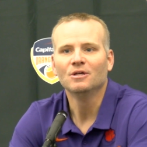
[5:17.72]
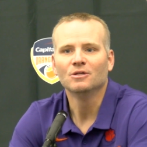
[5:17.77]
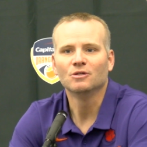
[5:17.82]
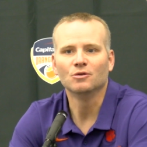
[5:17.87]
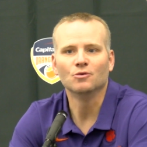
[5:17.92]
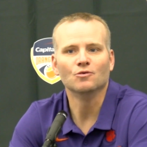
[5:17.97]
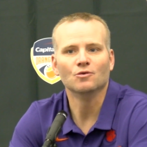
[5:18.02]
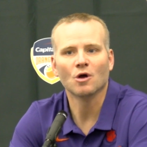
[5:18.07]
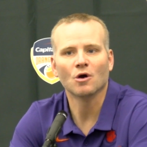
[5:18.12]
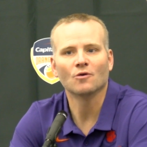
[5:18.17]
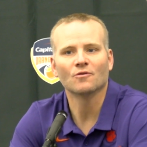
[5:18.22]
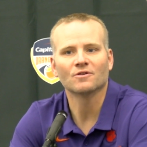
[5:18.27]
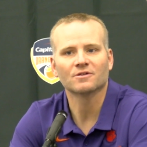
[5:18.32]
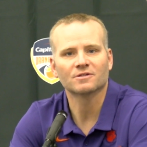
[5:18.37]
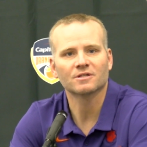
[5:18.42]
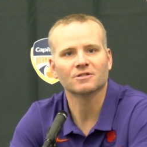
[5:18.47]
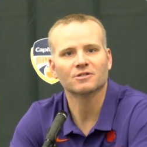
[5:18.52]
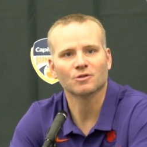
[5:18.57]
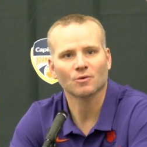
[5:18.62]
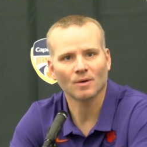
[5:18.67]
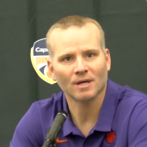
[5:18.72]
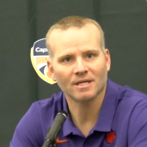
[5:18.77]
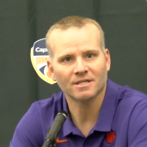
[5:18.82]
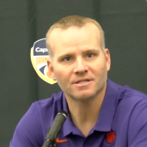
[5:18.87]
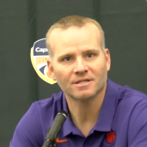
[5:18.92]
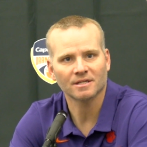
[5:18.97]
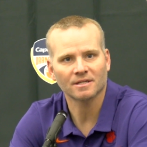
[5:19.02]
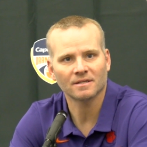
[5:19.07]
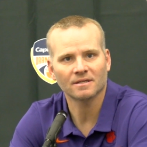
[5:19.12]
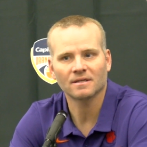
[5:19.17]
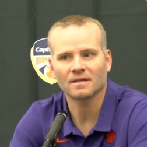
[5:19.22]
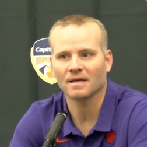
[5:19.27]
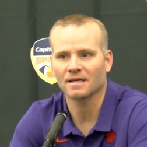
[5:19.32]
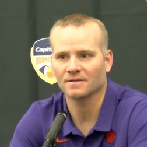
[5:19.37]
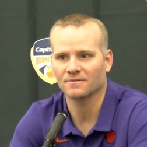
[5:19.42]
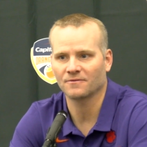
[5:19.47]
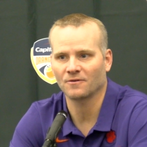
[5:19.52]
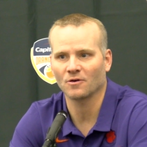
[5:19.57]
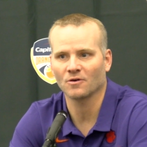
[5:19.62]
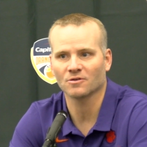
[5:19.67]
you know the situation
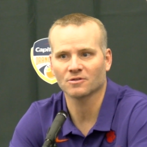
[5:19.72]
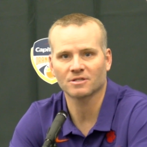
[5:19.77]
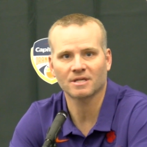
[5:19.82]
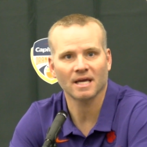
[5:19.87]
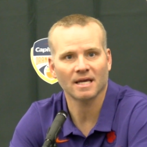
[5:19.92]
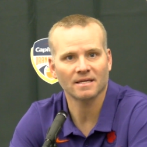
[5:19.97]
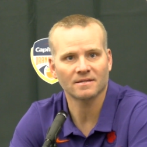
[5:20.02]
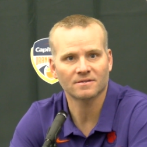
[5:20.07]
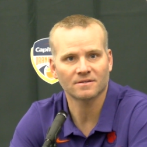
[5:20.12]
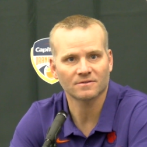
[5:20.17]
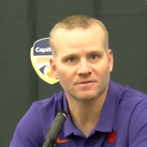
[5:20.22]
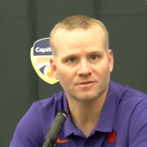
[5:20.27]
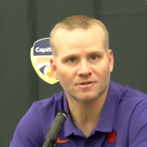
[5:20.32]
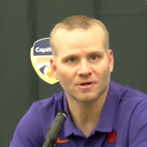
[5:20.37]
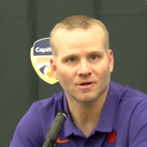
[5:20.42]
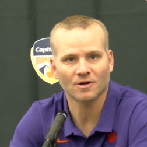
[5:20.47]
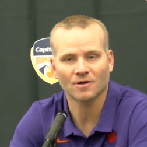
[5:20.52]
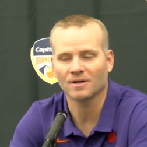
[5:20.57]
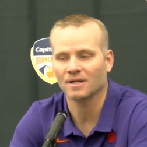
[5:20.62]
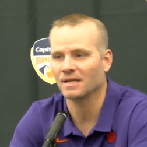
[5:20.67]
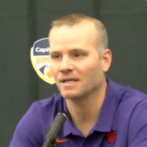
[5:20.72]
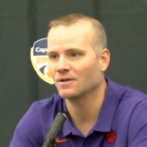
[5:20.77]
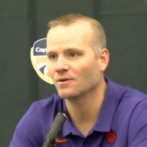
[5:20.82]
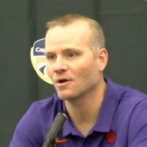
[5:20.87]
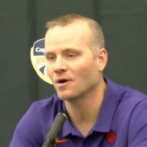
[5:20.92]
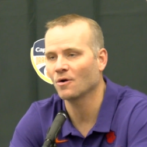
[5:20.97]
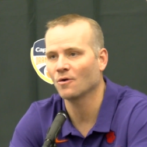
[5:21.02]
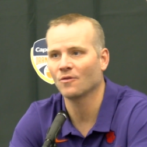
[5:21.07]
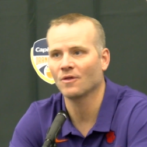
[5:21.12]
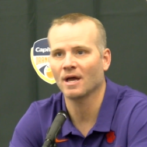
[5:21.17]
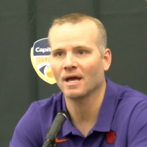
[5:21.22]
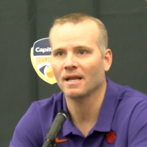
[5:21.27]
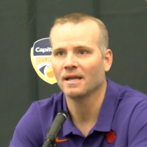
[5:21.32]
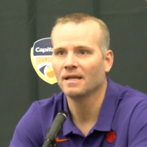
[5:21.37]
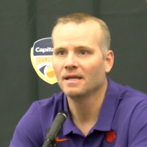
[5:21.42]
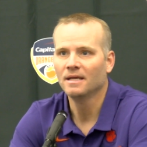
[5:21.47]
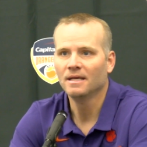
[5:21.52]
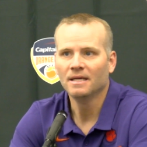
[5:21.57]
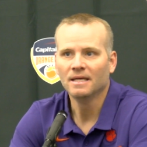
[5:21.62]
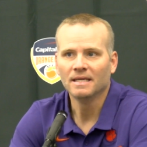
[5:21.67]
as far as Cade's concerned, and you know that
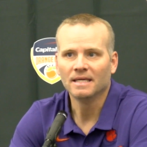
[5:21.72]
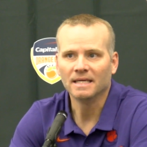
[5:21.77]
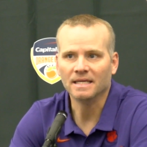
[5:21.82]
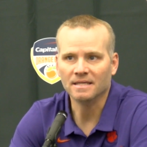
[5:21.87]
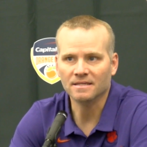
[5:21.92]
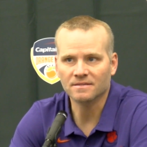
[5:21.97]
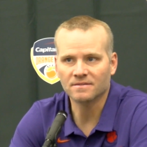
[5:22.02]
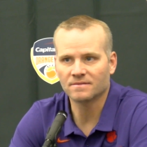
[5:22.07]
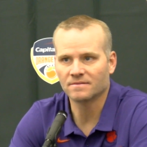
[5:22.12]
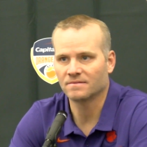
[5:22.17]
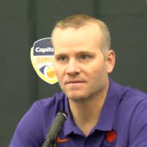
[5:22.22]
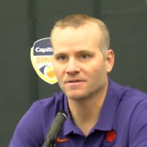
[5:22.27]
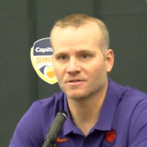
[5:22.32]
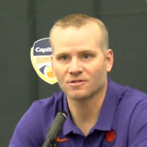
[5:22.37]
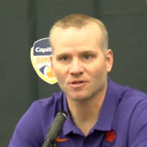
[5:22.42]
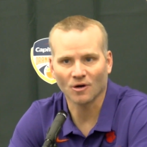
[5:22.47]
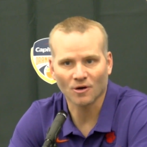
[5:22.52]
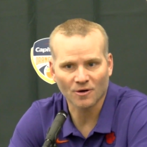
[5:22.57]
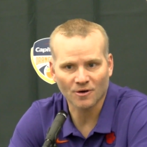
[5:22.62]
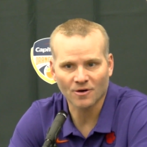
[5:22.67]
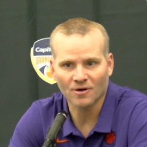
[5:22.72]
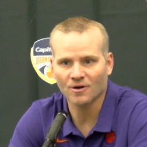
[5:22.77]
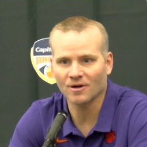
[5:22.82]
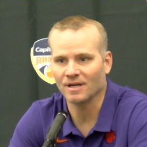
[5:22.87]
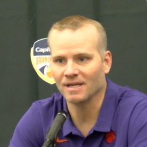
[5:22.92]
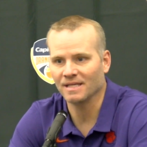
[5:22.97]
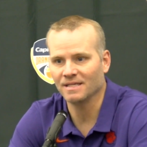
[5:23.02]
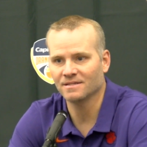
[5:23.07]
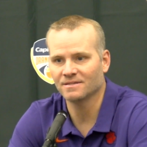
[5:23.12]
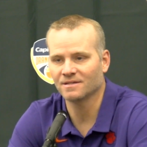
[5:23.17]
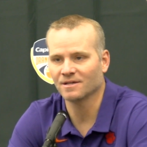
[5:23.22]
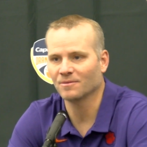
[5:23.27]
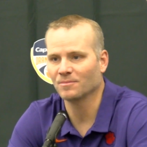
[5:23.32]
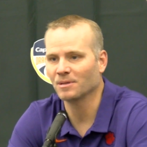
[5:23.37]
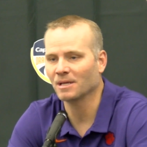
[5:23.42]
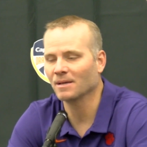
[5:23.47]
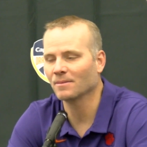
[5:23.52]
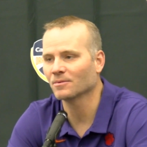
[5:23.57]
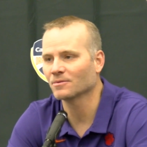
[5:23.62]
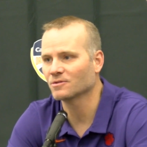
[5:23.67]
he's the starter and he's going to
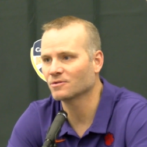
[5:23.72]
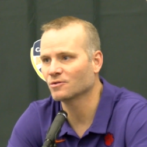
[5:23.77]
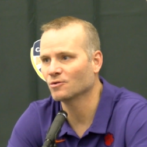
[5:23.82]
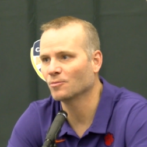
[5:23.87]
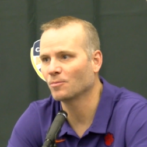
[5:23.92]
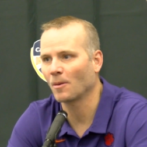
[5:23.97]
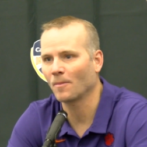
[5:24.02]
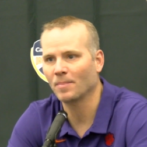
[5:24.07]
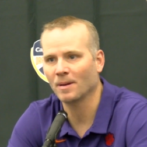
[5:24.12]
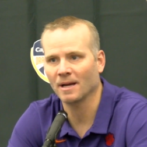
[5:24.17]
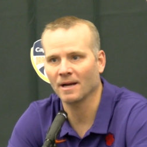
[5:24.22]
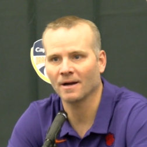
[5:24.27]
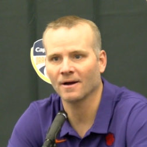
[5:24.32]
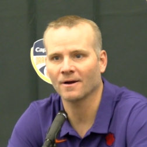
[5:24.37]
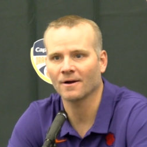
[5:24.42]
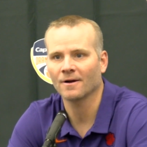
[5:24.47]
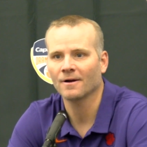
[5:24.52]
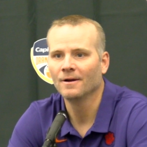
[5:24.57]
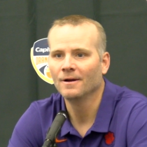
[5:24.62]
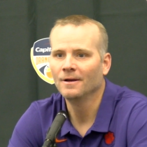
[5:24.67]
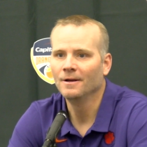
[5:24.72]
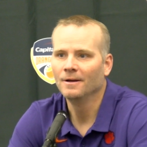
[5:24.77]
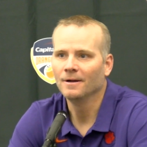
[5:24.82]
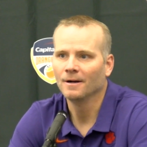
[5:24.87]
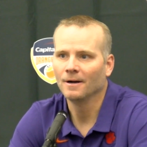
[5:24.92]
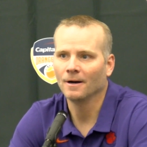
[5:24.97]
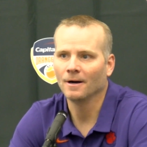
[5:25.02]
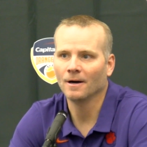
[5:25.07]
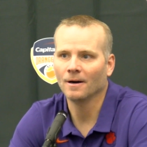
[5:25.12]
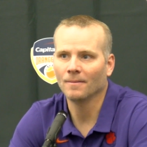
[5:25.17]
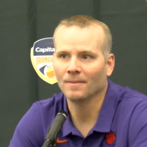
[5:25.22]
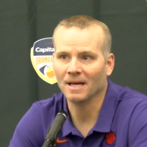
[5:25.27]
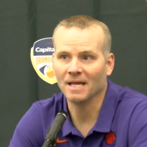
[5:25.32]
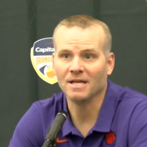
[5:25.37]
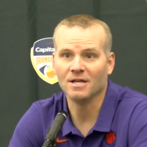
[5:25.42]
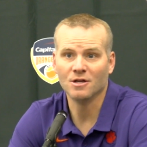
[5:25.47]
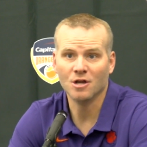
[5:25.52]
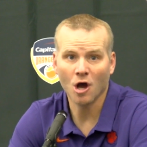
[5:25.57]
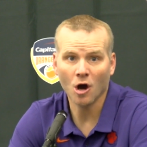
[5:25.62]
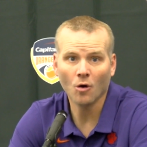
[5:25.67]
be able to prepare.
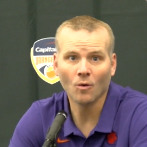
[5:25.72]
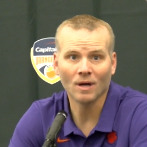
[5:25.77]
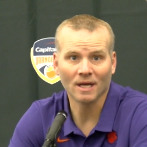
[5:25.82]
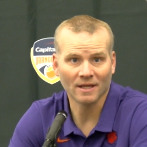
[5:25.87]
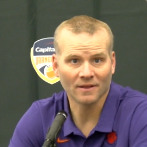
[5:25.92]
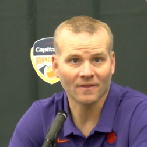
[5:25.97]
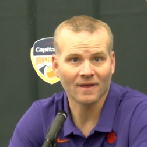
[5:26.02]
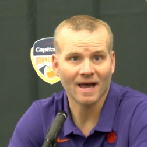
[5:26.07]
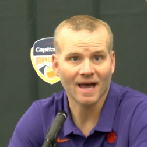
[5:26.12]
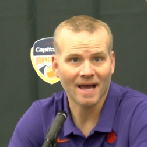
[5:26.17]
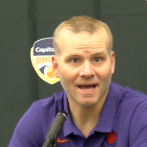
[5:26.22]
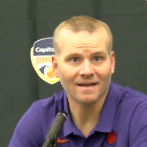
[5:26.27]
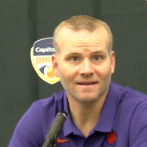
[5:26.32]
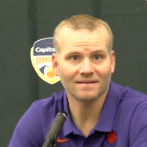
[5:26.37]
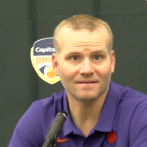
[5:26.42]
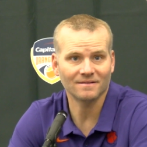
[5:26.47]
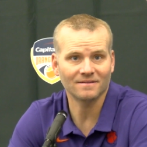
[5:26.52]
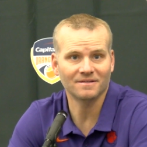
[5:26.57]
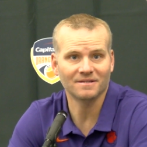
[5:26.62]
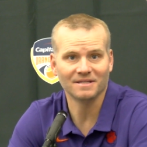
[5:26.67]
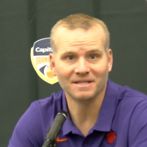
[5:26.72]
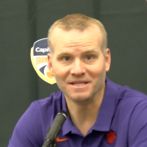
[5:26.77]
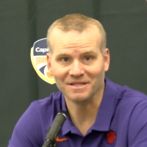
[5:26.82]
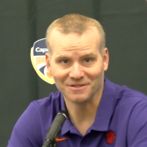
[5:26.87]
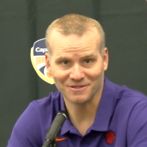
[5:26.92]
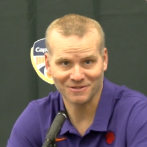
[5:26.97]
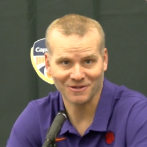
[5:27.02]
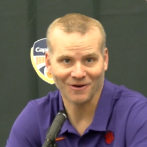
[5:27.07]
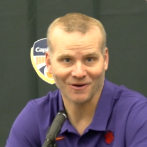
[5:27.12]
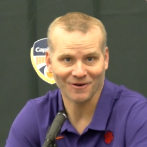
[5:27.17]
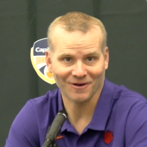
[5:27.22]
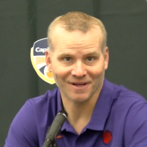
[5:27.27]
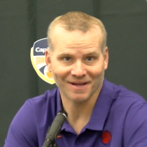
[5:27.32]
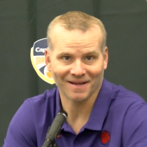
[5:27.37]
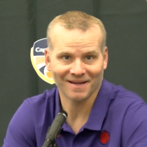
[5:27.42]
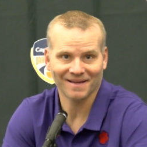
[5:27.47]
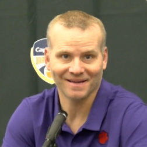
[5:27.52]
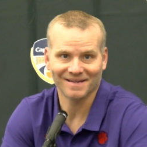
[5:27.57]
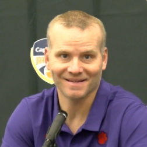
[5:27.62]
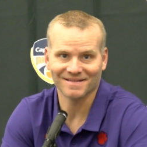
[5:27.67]
And knowing that he's
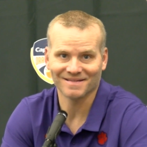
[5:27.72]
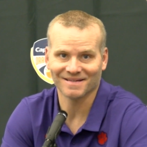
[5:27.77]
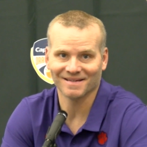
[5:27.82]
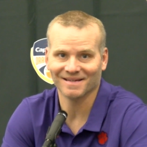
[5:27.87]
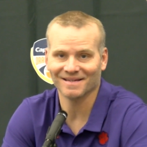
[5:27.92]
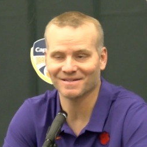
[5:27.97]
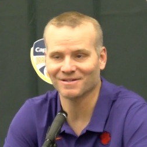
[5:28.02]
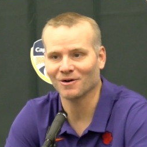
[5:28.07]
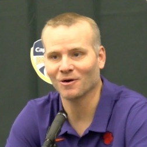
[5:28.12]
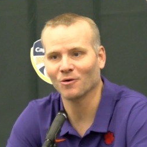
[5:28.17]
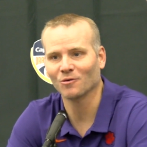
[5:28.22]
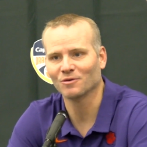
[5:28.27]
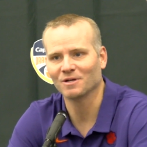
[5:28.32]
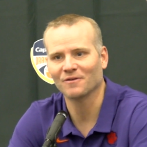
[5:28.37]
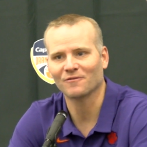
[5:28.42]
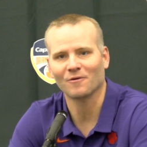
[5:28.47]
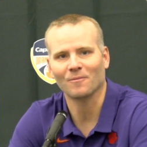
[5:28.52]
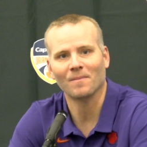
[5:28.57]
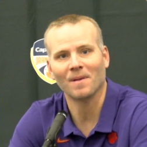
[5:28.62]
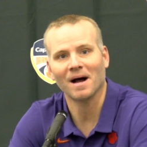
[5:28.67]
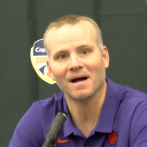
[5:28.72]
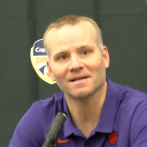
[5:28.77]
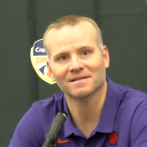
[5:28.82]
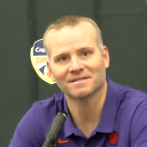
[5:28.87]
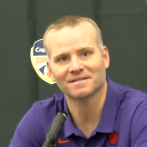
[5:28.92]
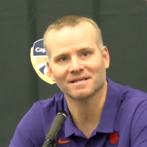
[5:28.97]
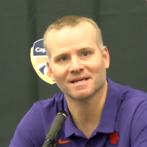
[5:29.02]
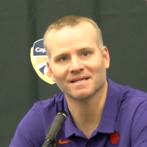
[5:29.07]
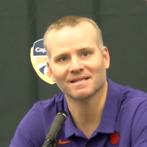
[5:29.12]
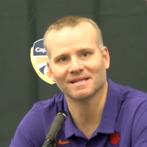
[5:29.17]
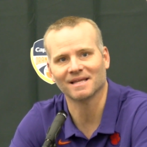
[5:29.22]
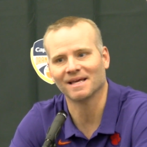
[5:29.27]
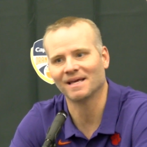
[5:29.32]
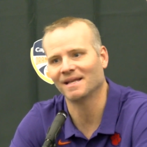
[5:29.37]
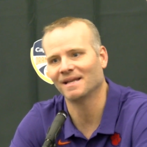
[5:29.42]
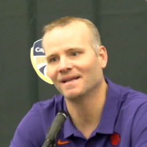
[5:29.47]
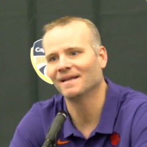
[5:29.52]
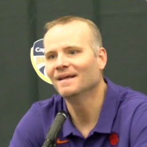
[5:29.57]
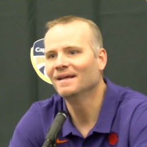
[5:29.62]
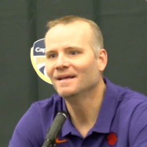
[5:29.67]
starting is a whole different mindset
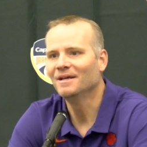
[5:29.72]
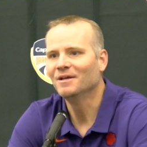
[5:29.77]
than